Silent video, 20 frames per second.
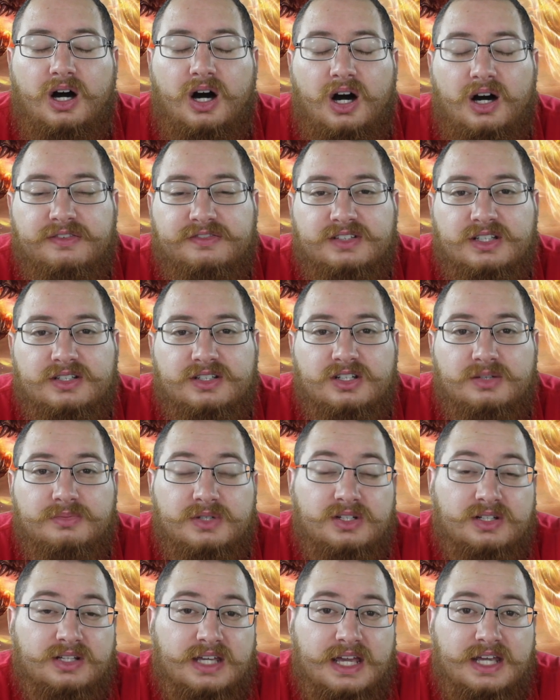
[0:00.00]
often
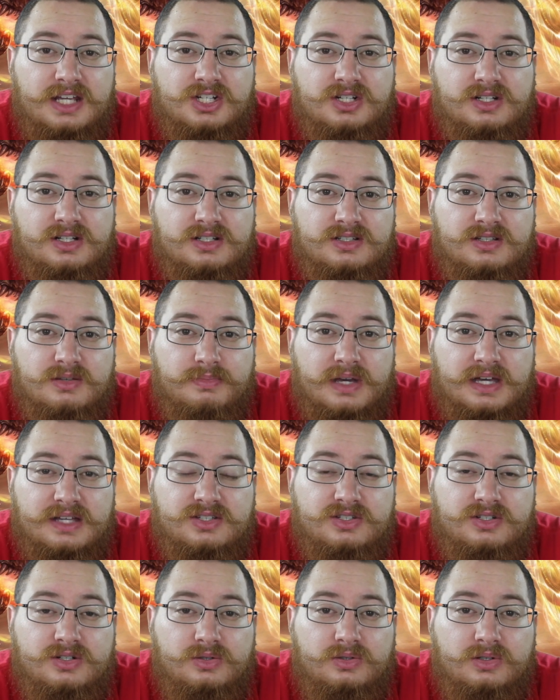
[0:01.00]
communication is the
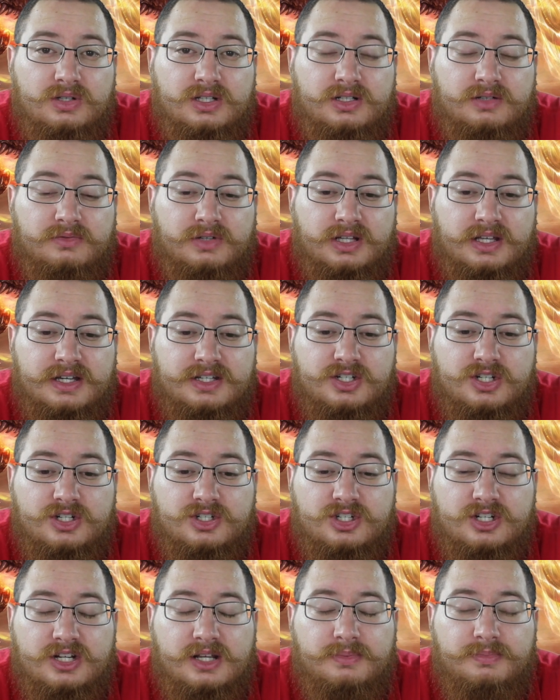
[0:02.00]
best tool in a
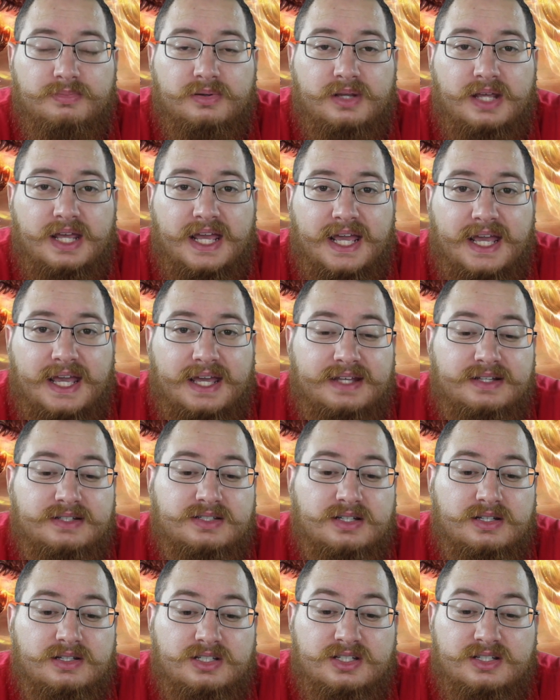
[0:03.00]
relationship
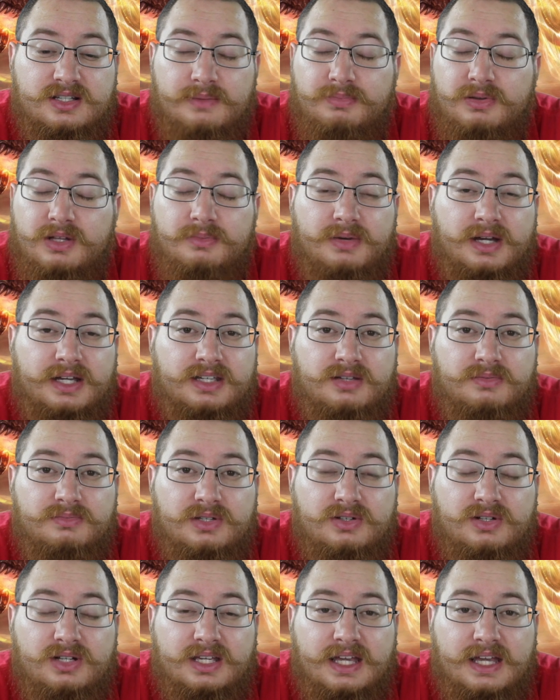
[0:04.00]
and simply by
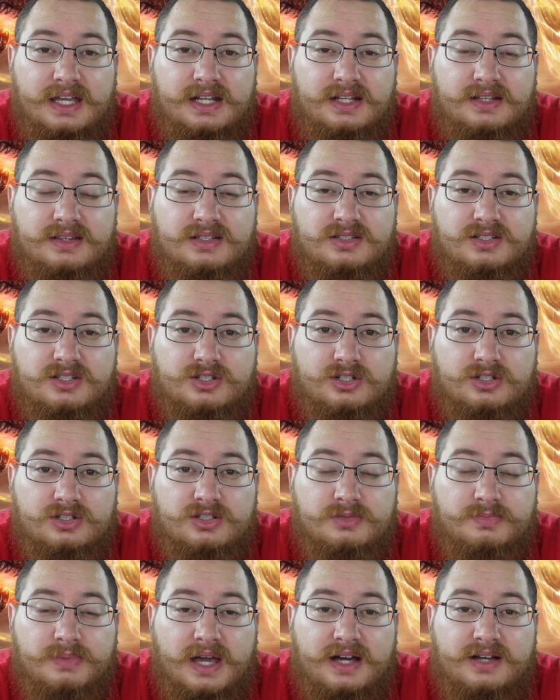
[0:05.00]
communicating this to your
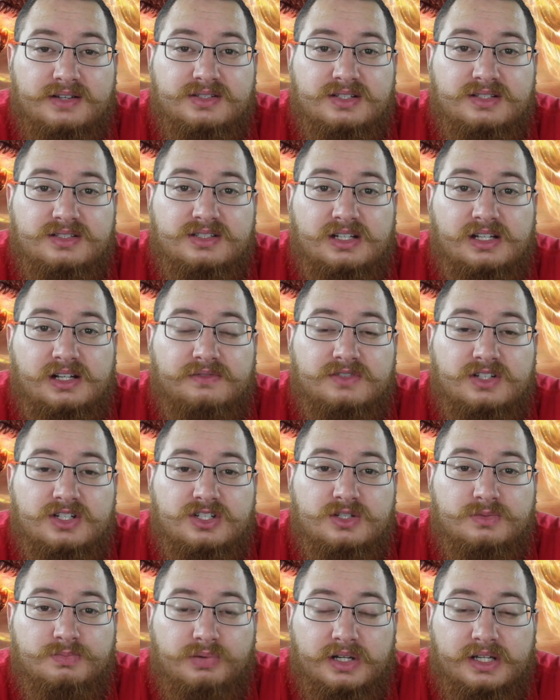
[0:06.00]
spouse instead of
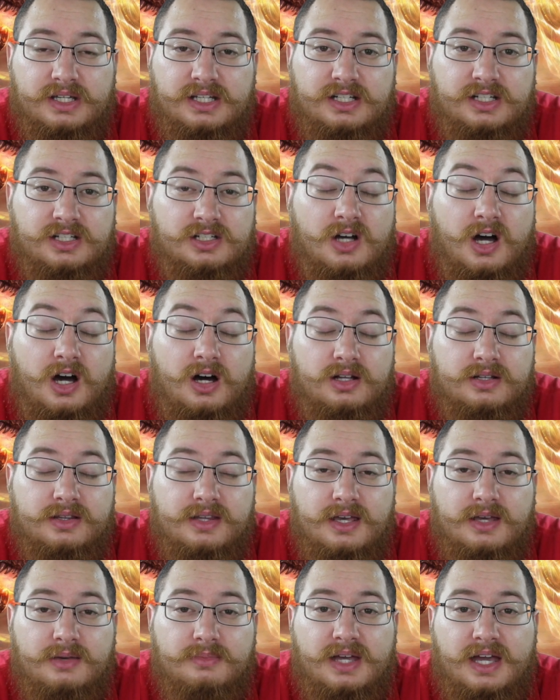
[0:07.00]
just springing it on
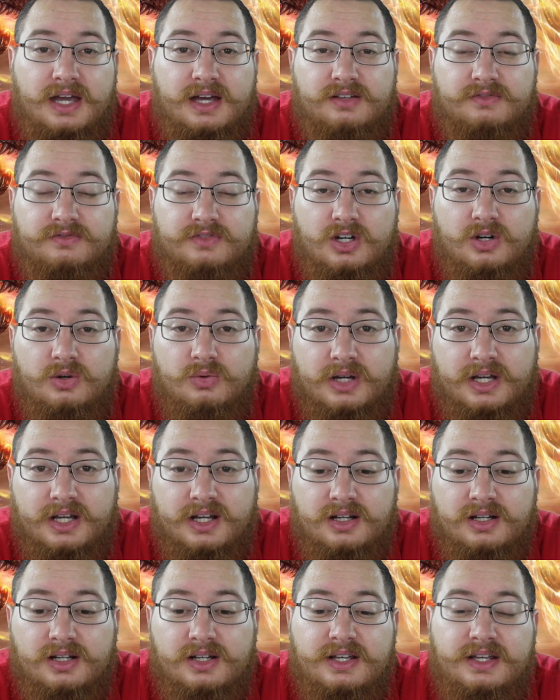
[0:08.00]
them out of
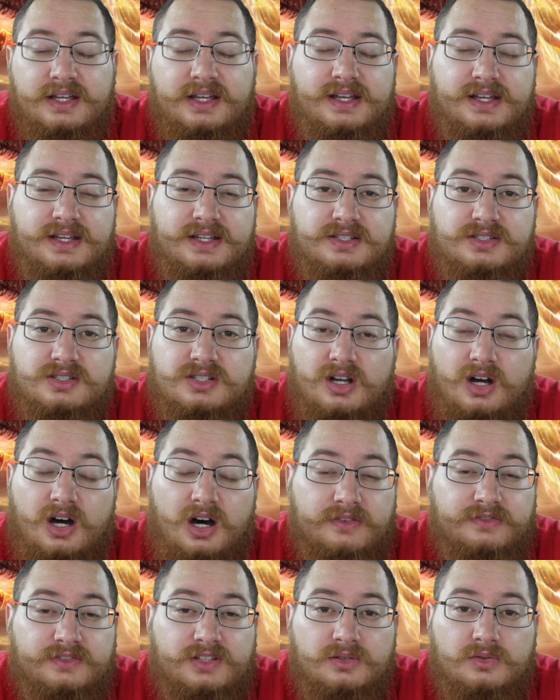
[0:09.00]
nowhere is
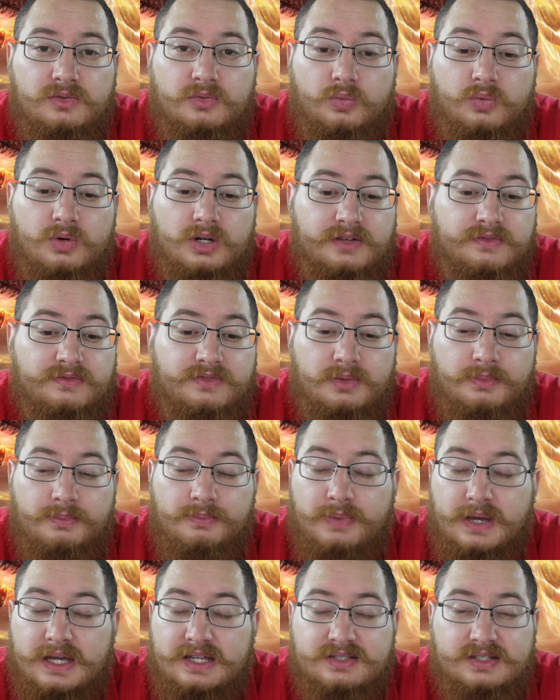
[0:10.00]
often one of the
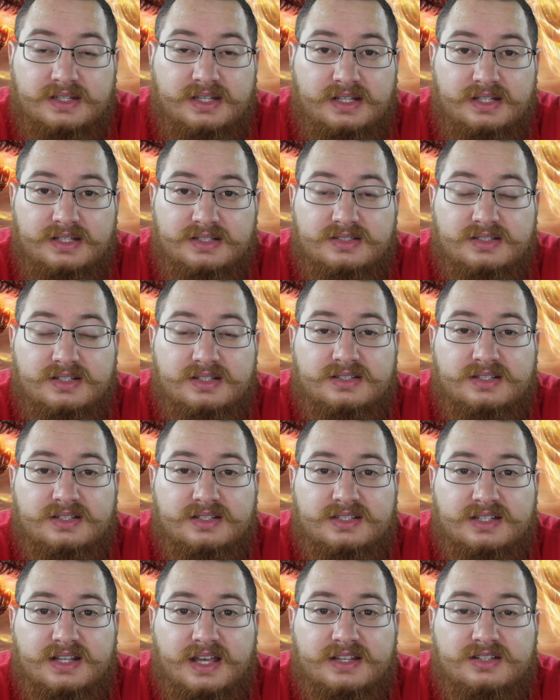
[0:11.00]
best keys to
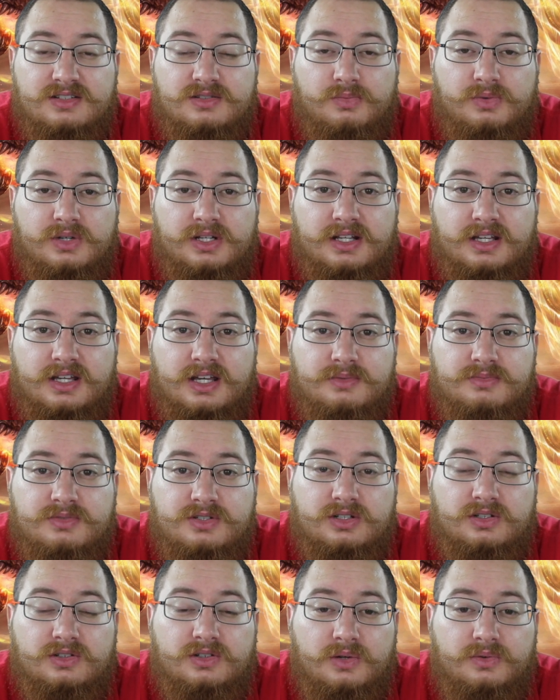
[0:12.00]
success when it comes
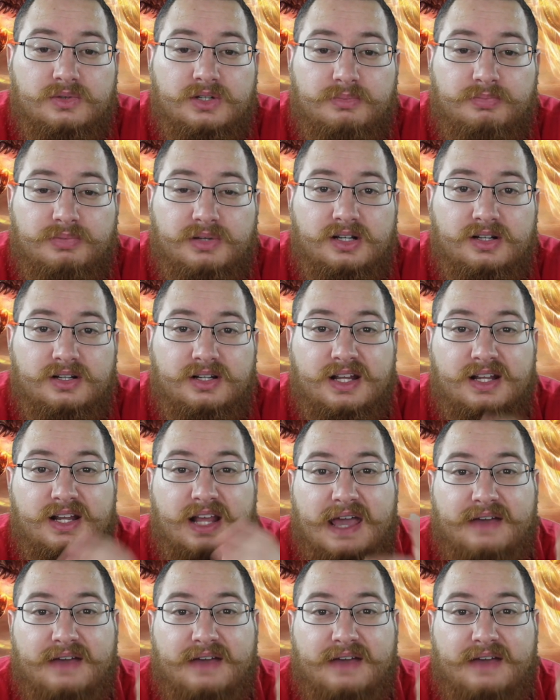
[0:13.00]
to growing a beard and